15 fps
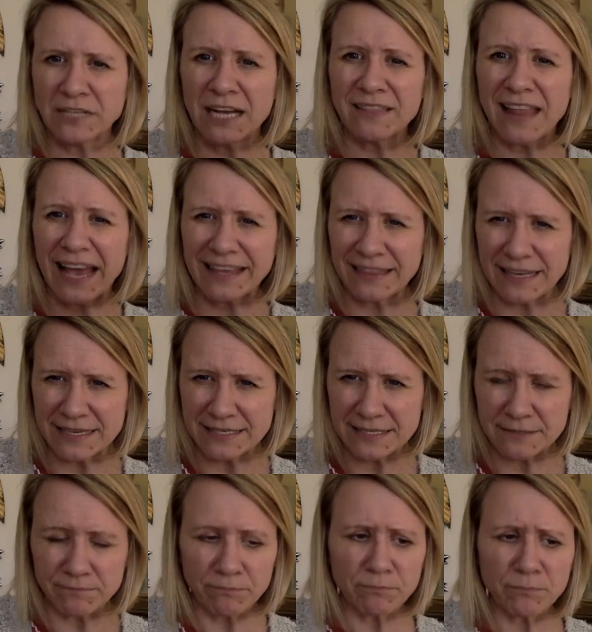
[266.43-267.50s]
like
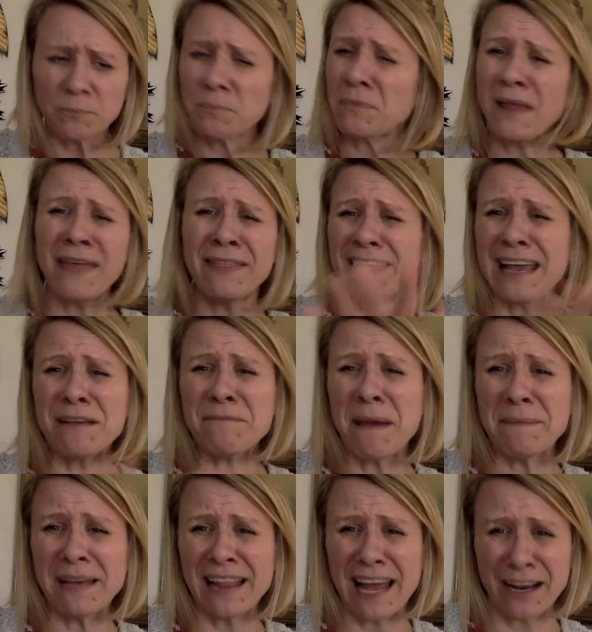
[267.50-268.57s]
this, think
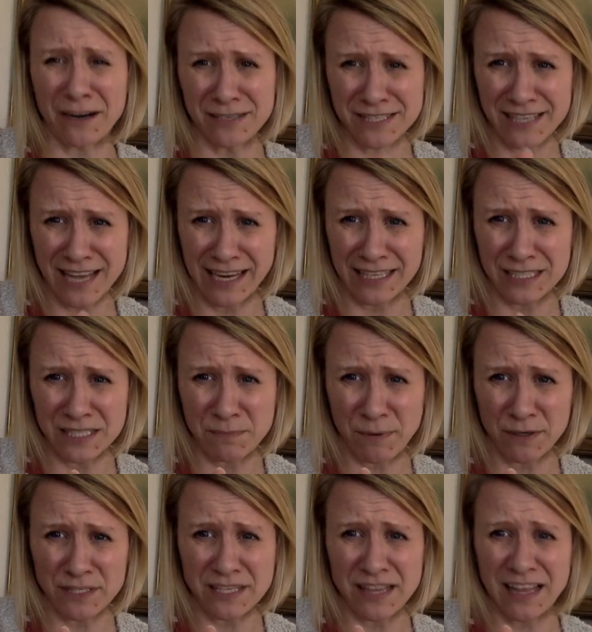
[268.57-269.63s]
maybe like our science
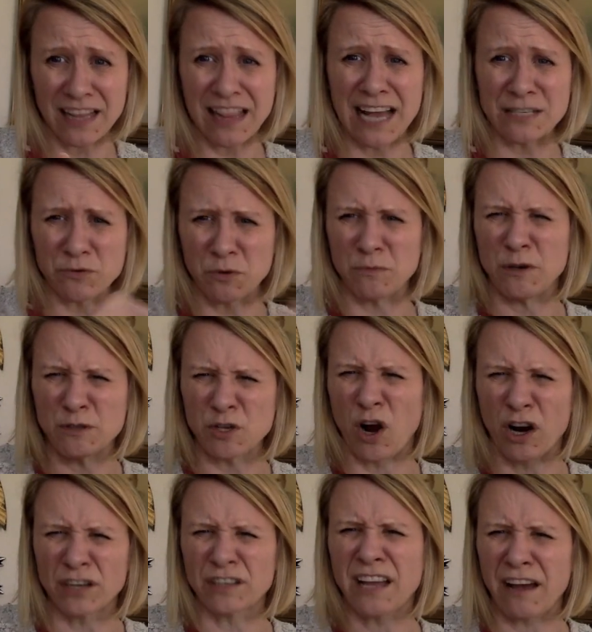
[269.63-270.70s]
books in the classroom, those
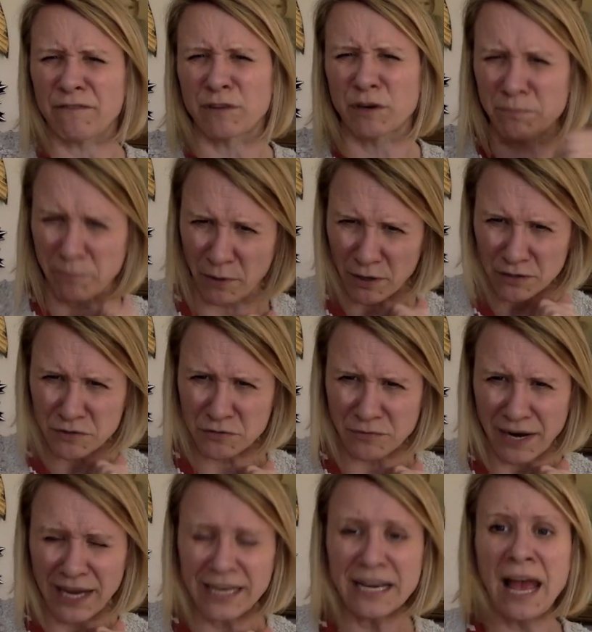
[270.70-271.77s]
hard-covered books,
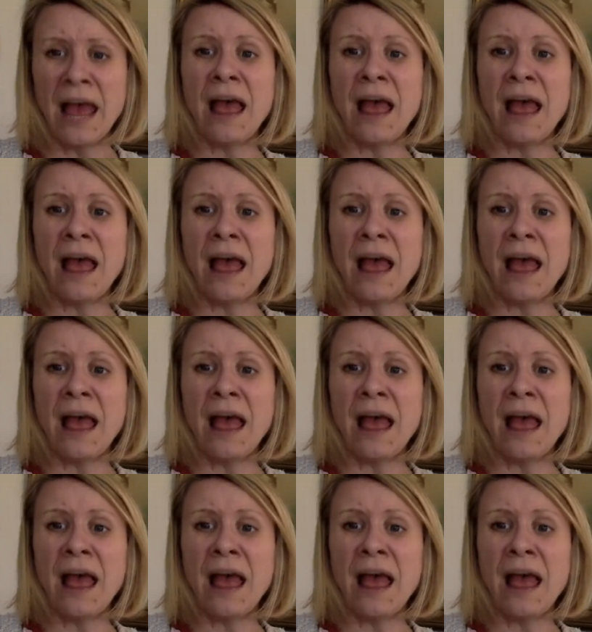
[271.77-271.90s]
right?